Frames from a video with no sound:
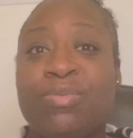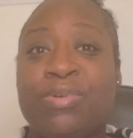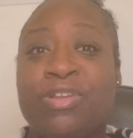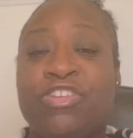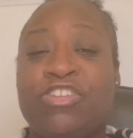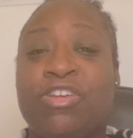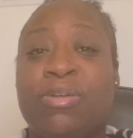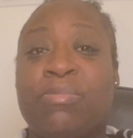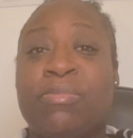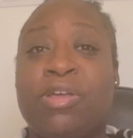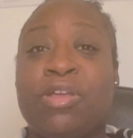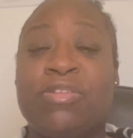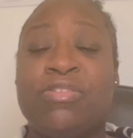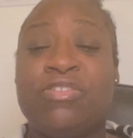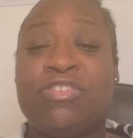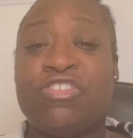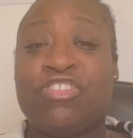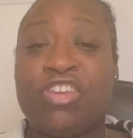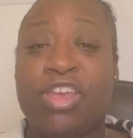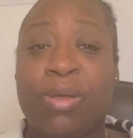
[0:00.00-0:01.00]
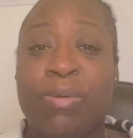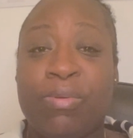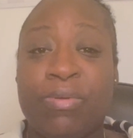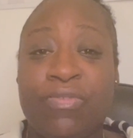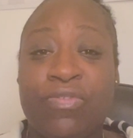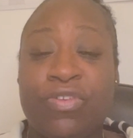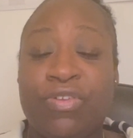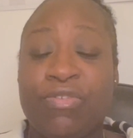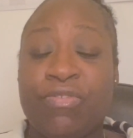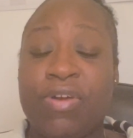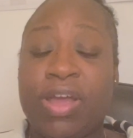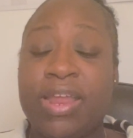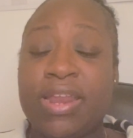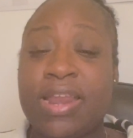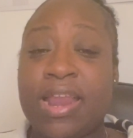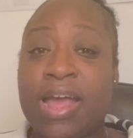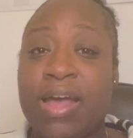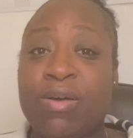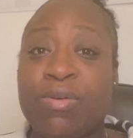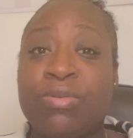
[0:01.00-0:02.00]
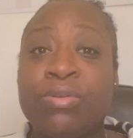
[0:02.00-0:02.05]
which I'm going to share with you right now.